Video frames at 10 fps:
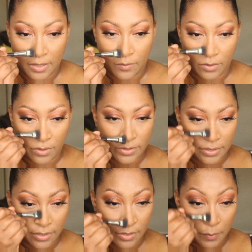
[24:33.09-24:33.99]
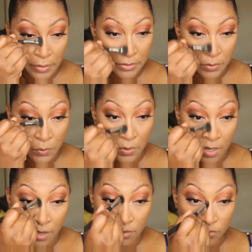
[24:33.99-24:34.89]
We're going to use a little bit to
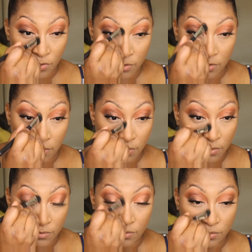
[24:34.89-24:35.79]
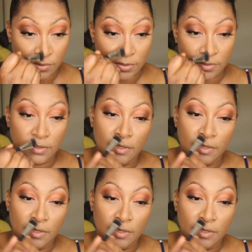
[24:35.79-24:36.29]
contour the nose.